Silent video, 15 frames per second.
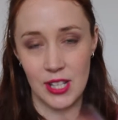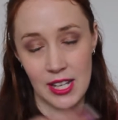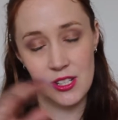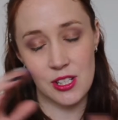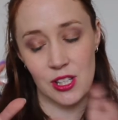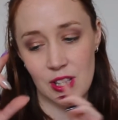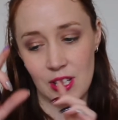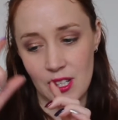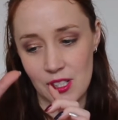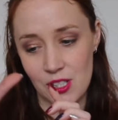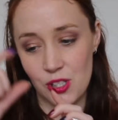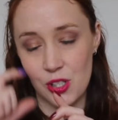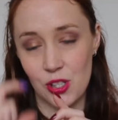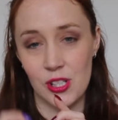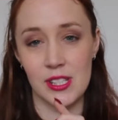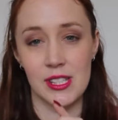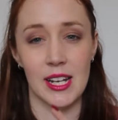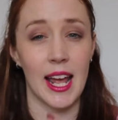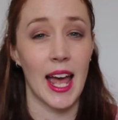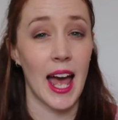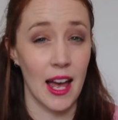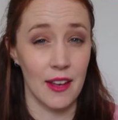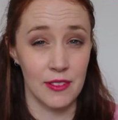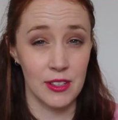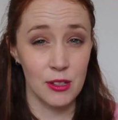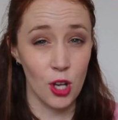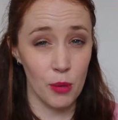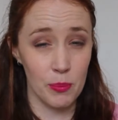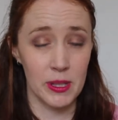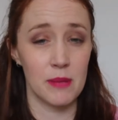get to the students that I
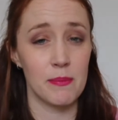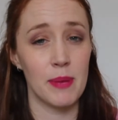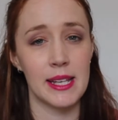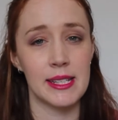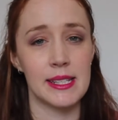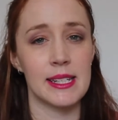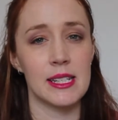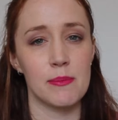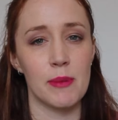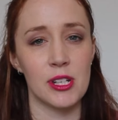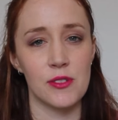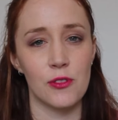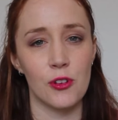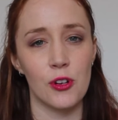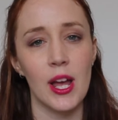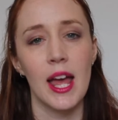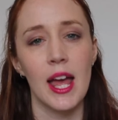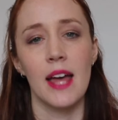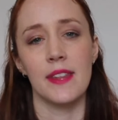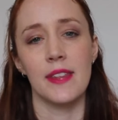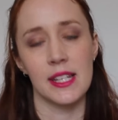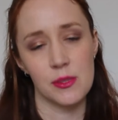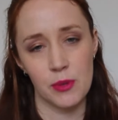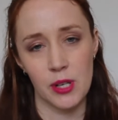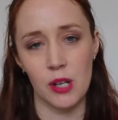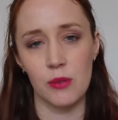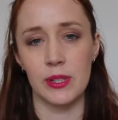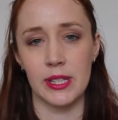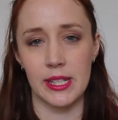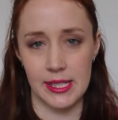haven't copied and pasted as much for, that's when
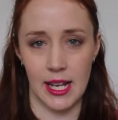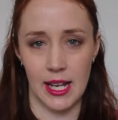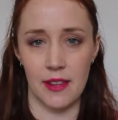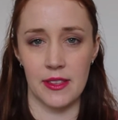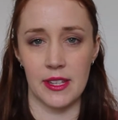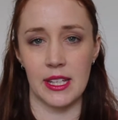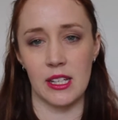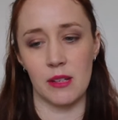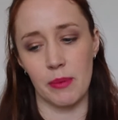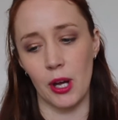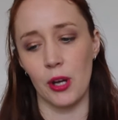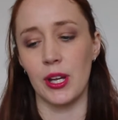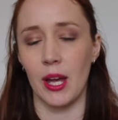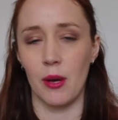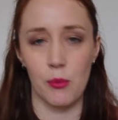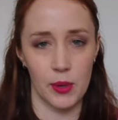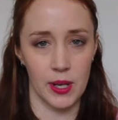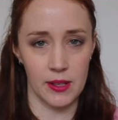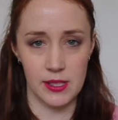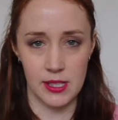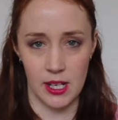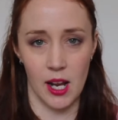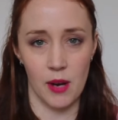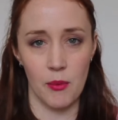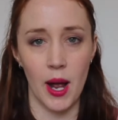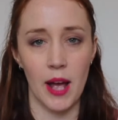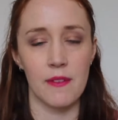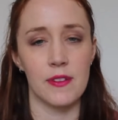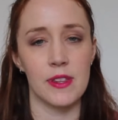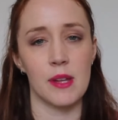I'll really start thinking about, okay, what else can I
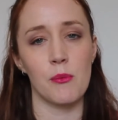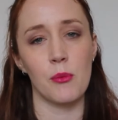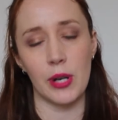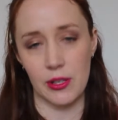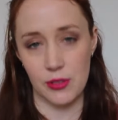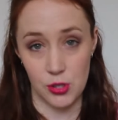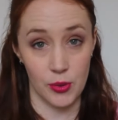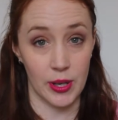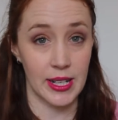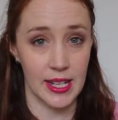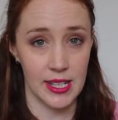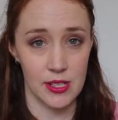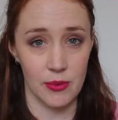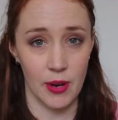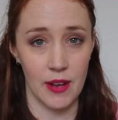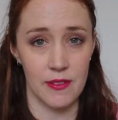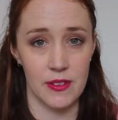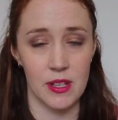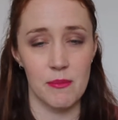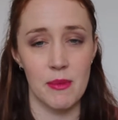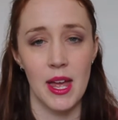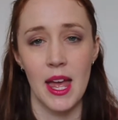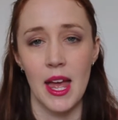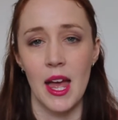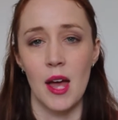write for them? What else do I need to write for them?